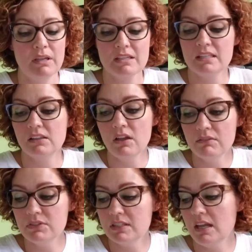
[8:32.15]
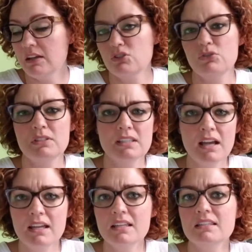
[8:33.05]
because he loves the extra
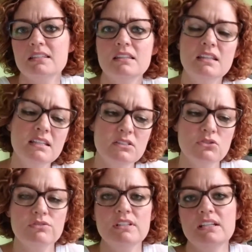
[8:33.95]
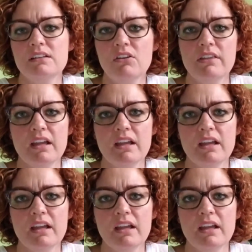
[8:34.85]
science and the history and all